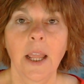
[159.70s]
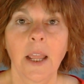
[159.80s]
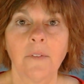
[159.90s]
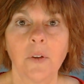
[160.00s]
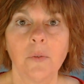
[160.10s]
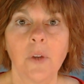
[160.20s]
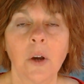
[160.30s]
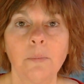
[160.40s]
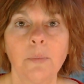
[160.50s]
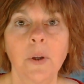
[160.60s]
if you
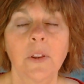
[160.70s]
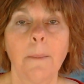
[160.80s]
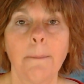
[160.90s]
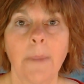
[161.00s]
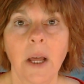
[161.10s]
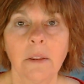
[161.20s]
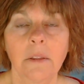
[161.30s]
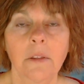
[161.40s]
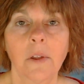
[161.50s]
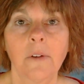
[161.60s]
don't put the
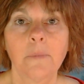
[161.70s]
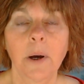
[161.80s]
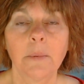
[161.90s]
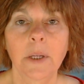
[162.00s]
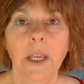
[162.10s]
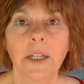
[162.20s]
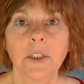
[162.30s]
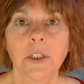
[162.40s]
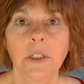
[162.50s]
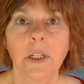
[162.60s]
month of
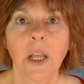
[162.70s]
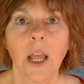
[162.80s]
publication,